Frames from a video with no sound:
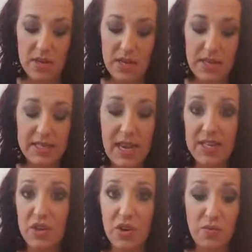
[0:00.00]
This
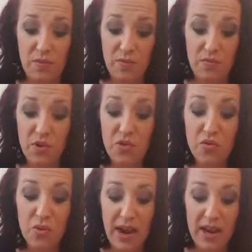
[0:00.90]
has
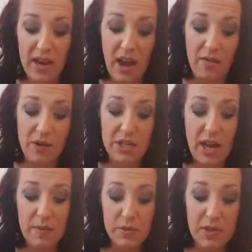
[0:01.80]
great coverage. It
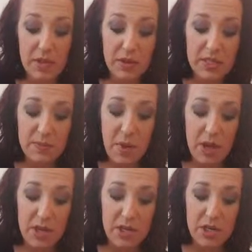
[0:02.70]
comes with a little
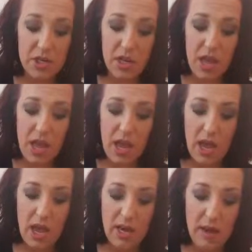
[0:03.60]
sponge
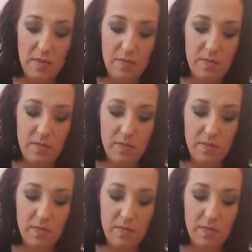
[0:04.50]
and